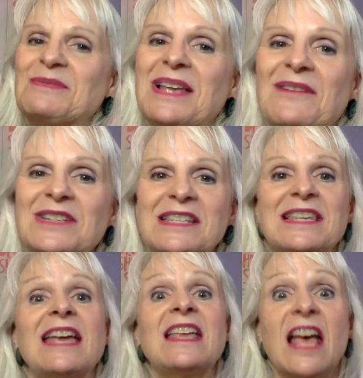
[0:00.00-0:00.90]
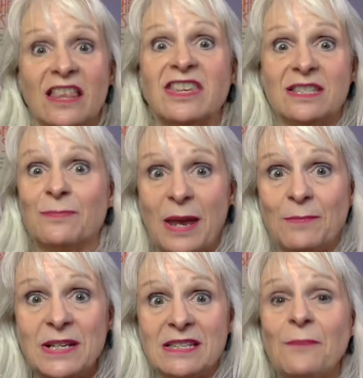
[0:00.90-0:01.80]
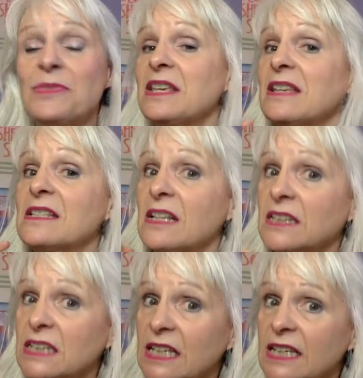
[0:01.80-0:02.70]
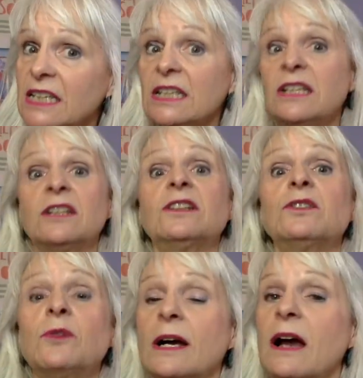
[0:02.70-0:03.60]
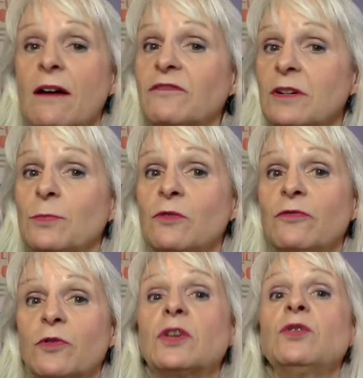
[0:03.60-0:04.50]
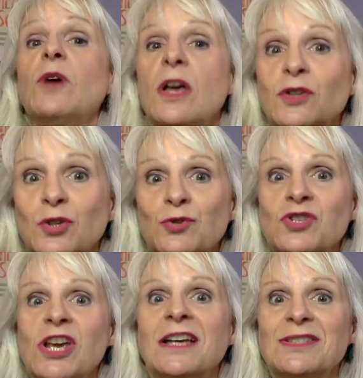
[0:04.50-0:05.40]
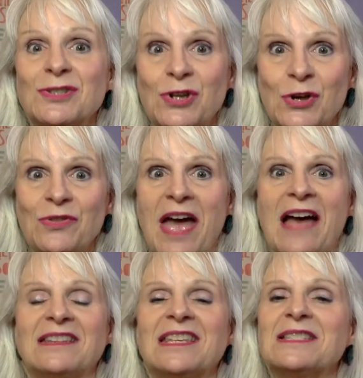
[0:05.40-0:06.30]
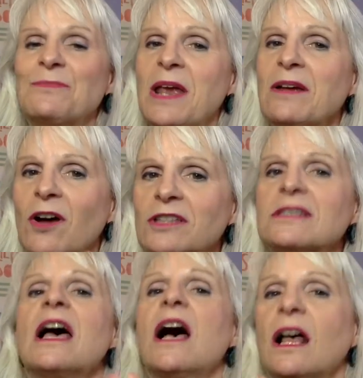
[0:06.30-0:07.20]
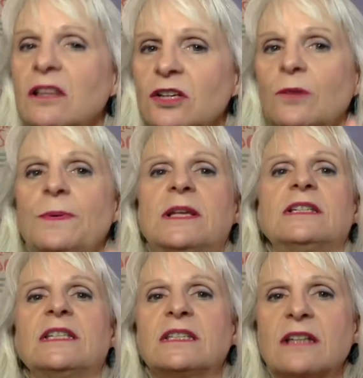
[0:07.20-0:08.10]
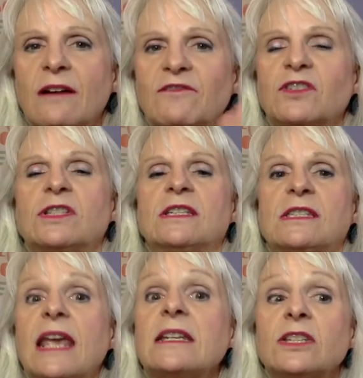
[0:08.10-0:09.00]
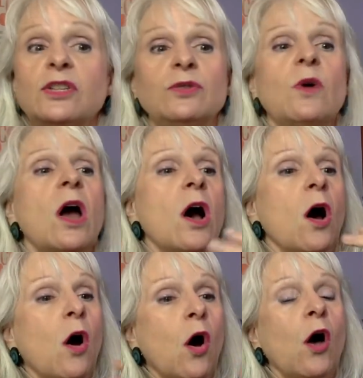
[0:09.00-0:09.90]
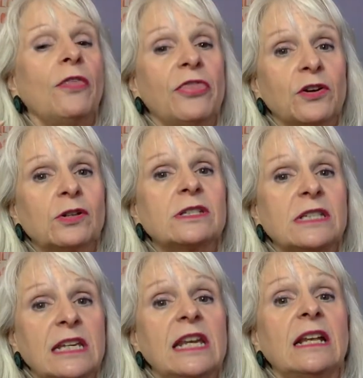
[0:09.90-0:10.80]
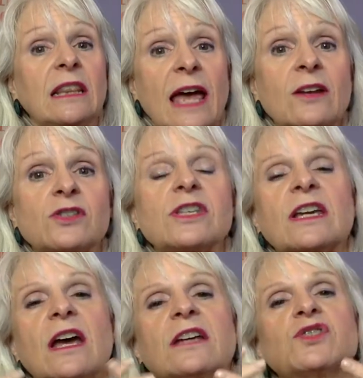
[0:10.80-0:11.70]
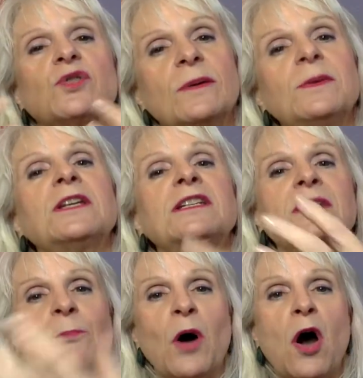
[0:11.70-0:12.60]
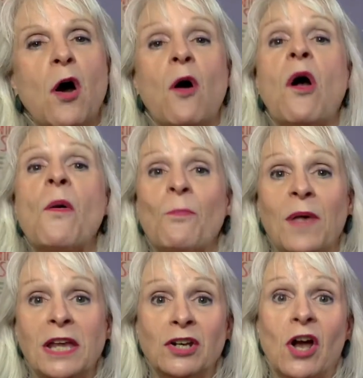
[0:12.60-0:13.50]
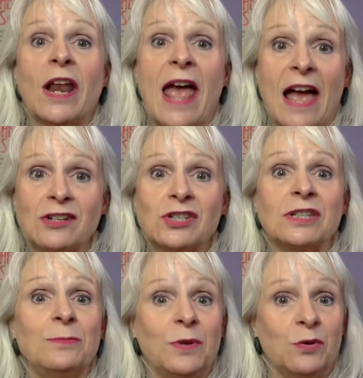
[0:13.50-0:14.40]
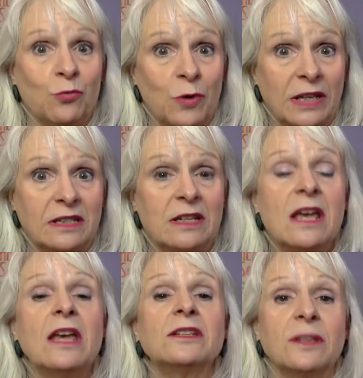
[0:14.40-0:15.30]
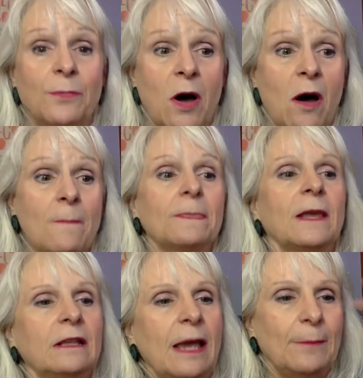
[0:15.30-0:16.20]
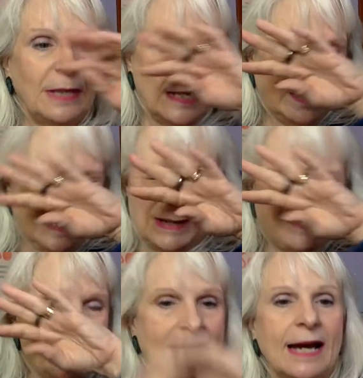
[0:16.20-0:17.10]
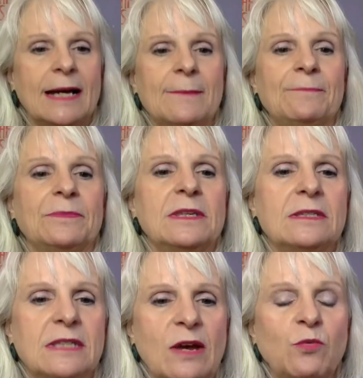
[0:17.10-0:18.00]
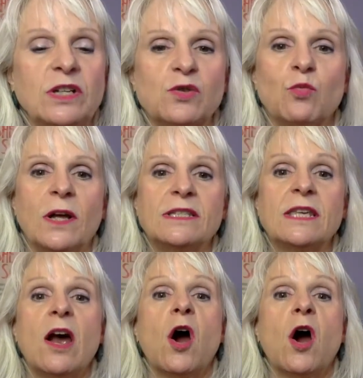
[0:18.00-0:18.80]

I have to say, this may be something that's a little uncomfortable for you. So just know that this may cause a little bit of discomfort to say to you, all 13 letters attributed to Paul may not actually been written to Paul. Let me say which ones